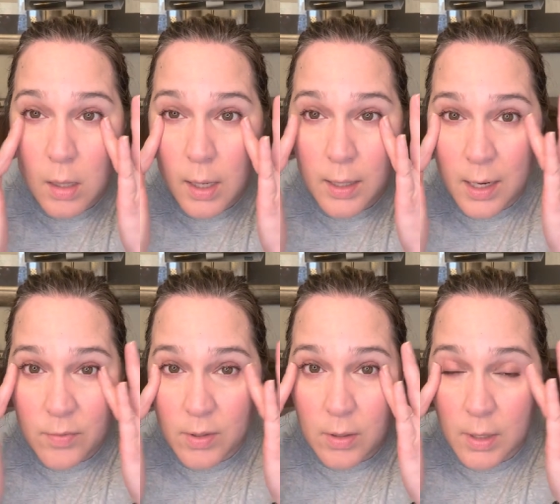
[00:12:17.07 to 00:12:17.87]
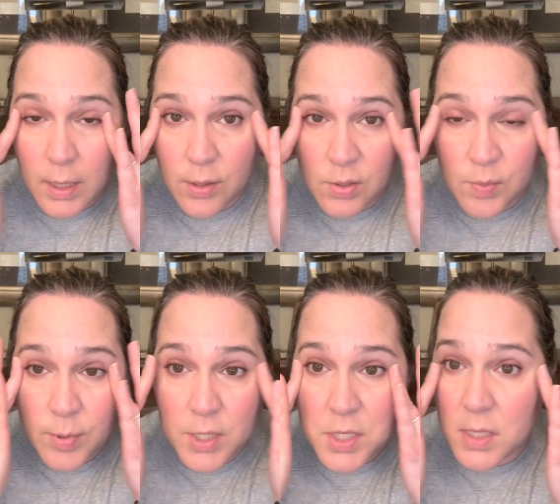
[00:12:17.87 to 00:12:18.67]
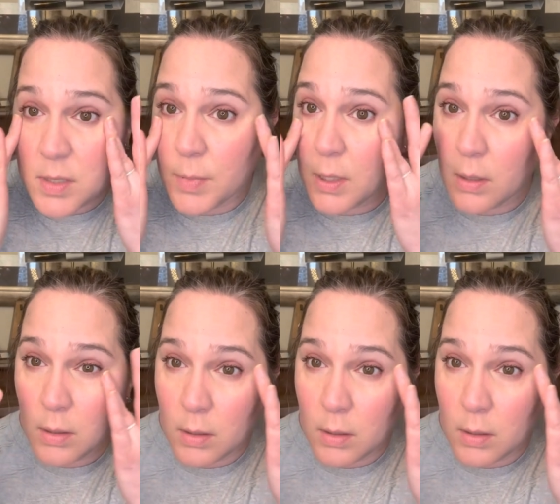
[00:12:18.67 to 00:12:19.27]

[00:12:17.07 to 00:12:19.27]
I'd have to learn how to use brushes, but